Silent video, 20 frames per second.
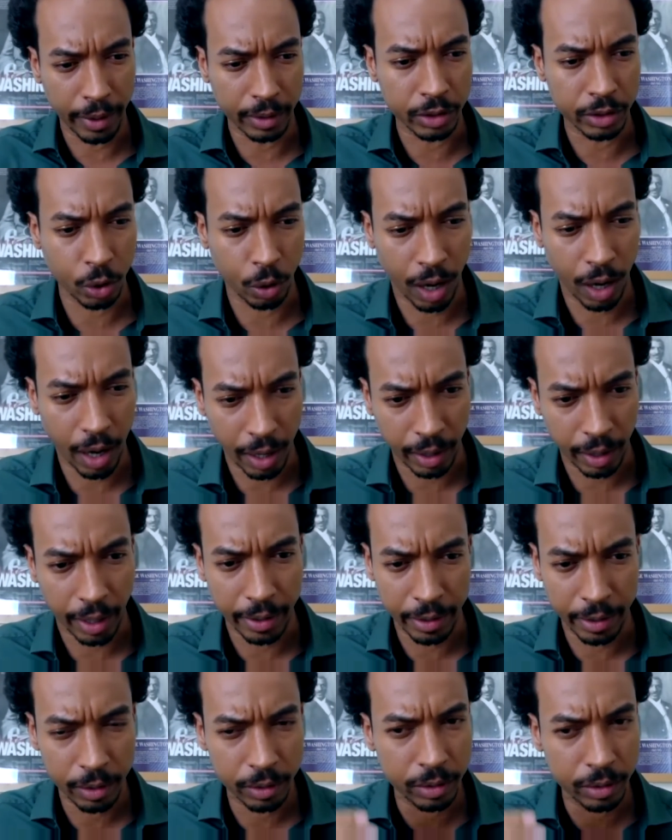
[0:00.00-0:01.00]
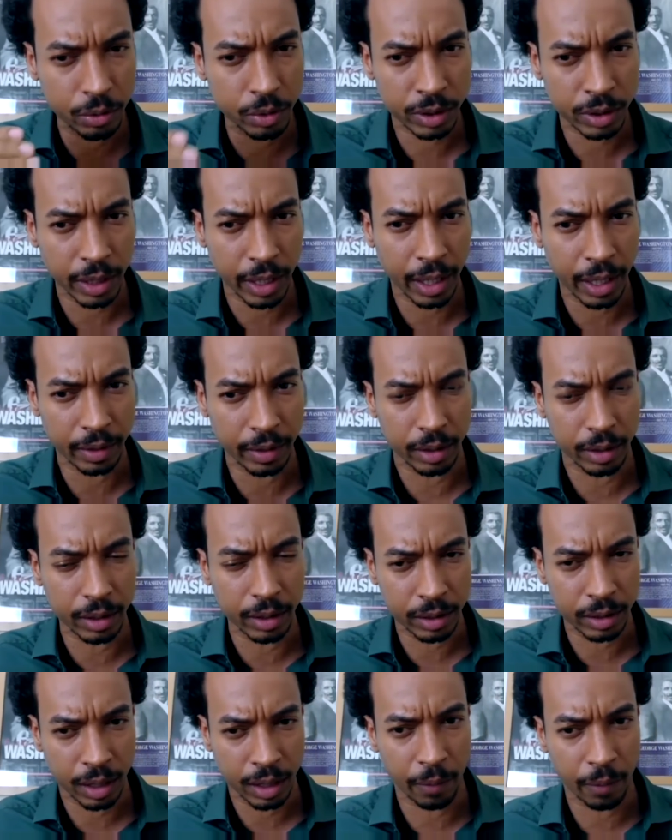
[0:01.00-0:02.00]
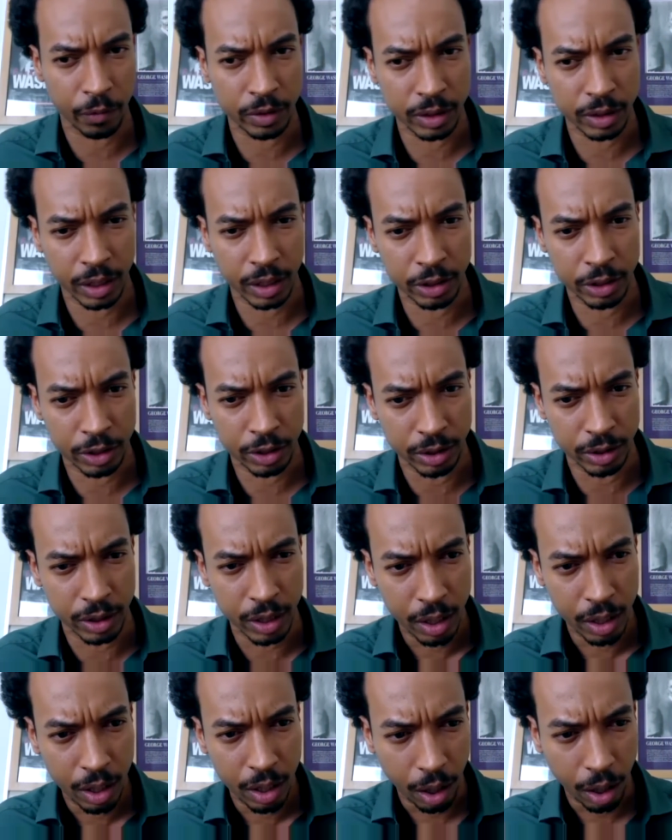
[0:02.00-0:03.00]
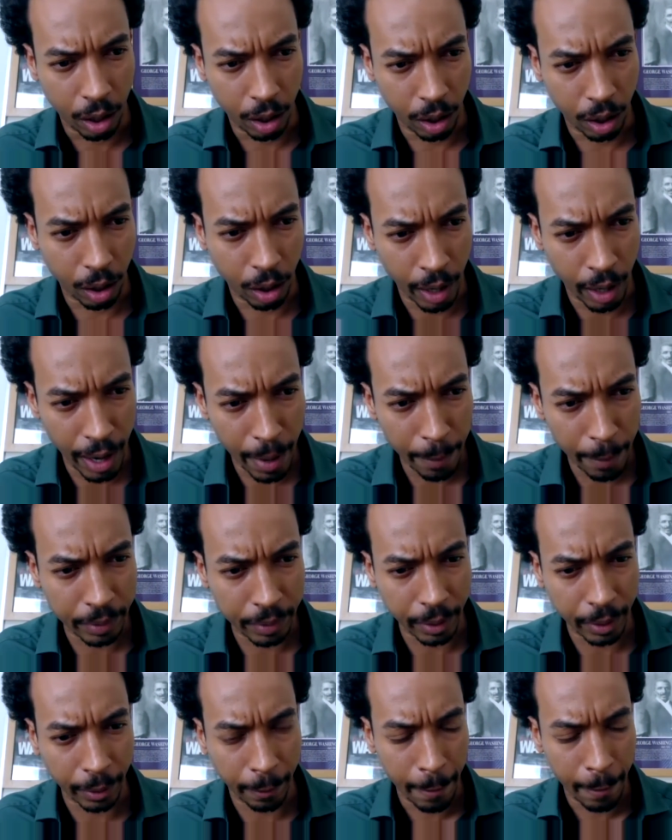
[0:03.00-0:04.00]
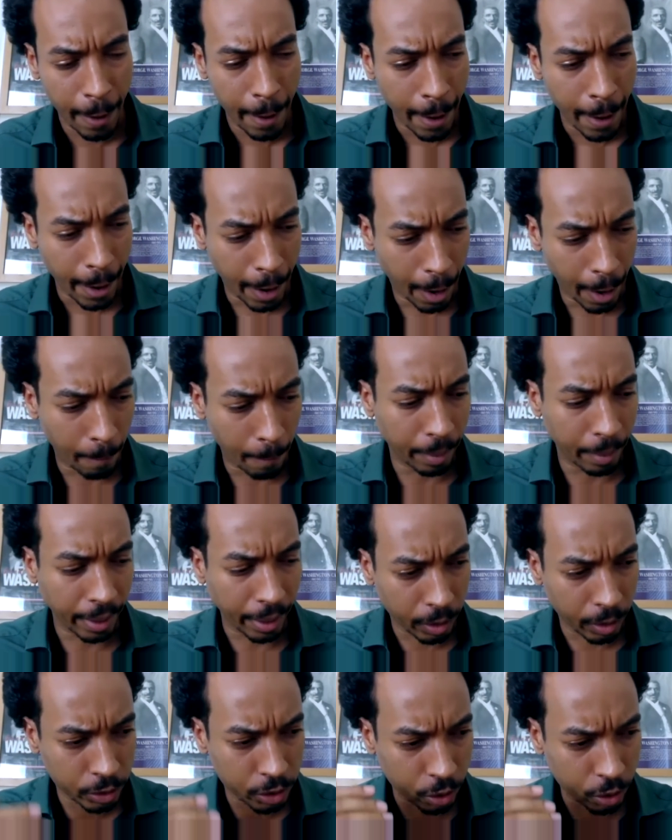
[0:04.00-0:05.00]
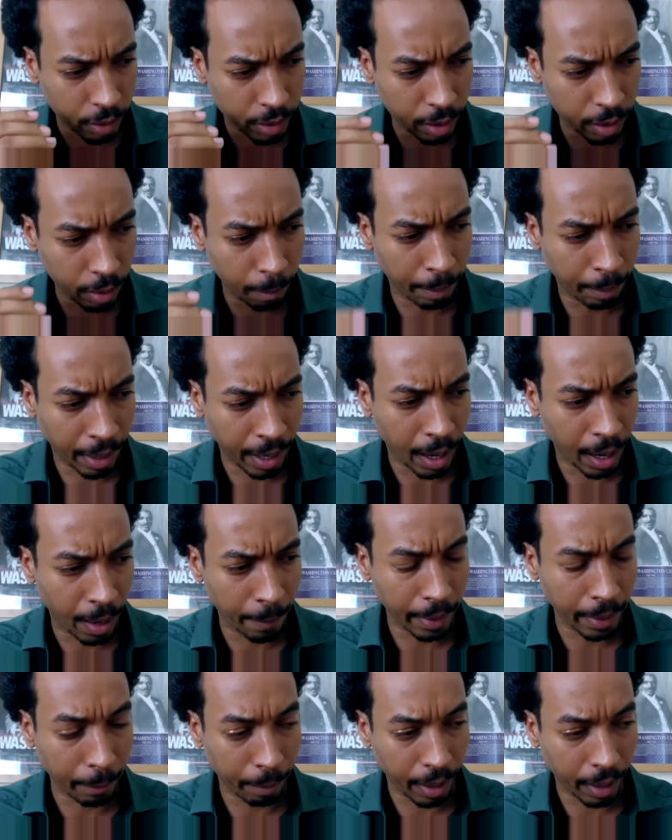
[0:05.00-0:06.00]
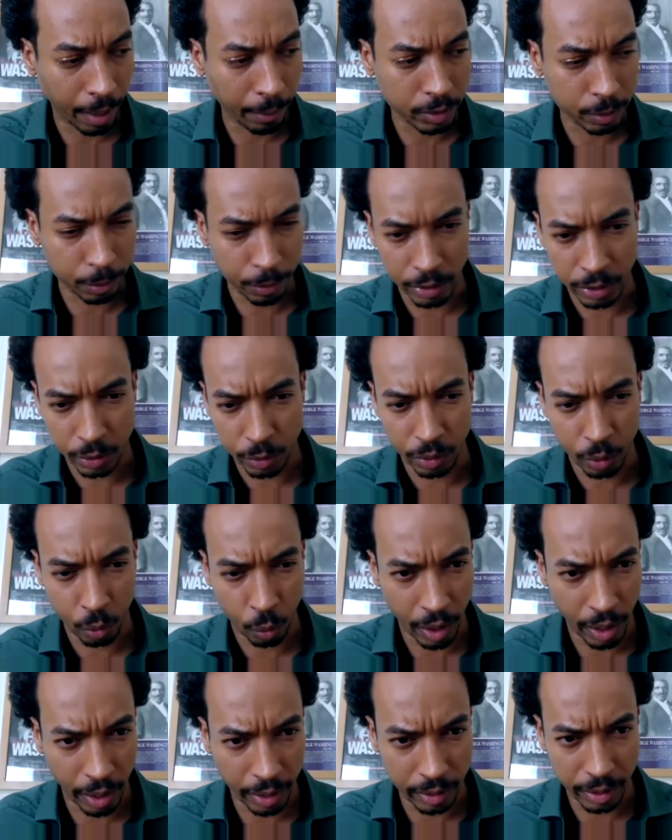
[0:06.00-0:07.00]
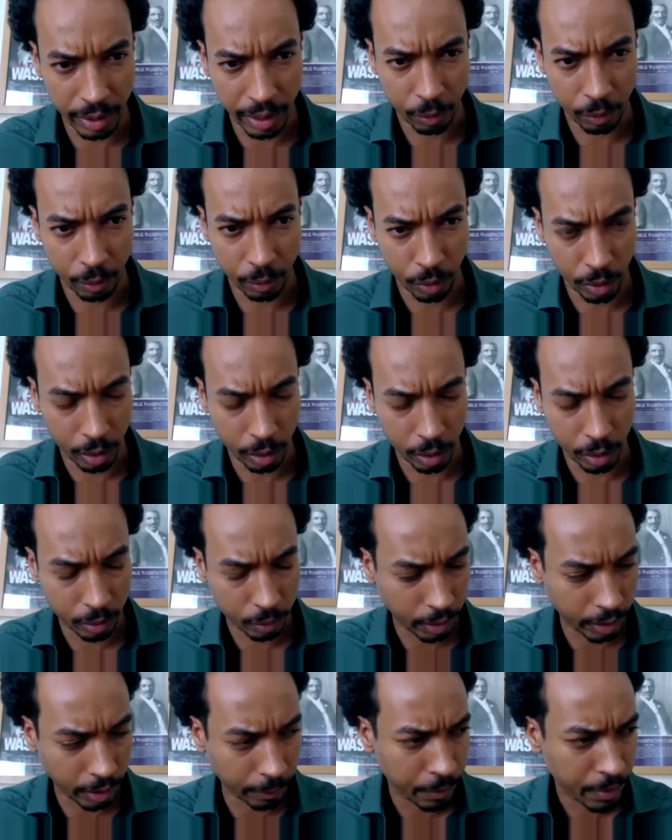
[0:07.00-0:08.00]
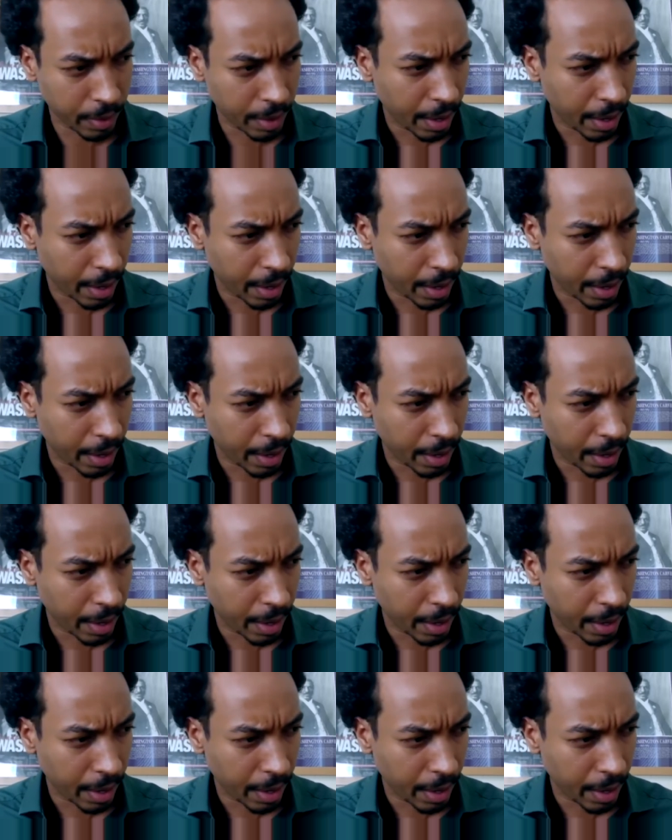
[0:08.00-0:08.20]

And so Hawk, I hear you saying that these conversations are happening, but I also hear Bob, and Bob is a person with a wide network, right?